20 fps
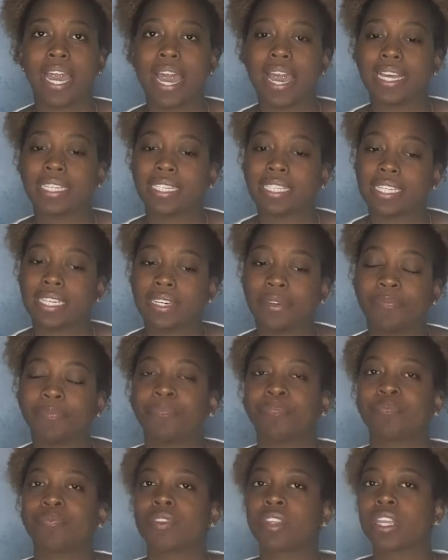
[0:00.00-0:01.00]
as in
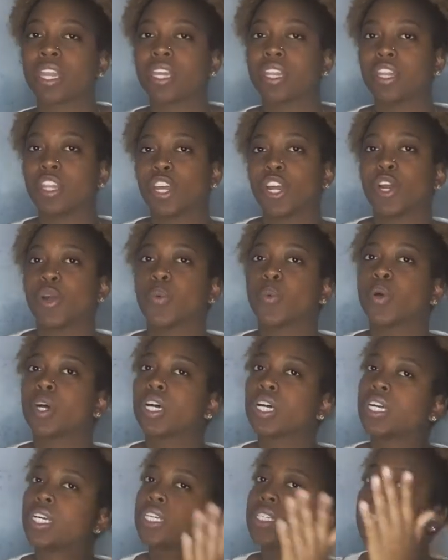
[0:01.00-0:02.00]
there
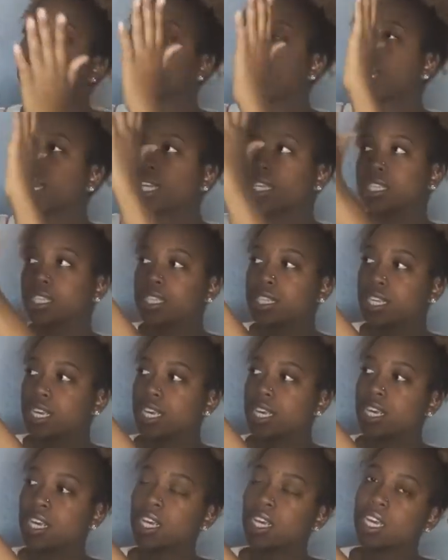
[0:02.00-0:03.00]
was the
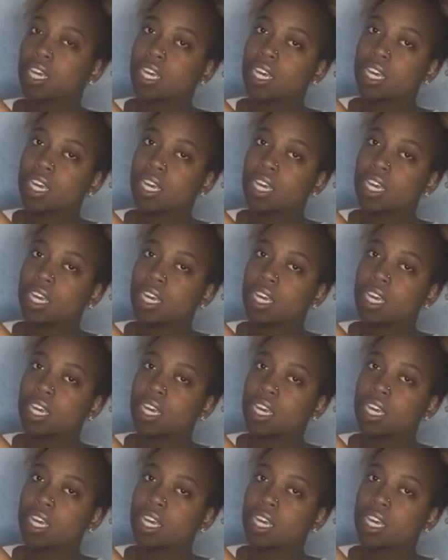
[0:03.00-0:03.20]
sink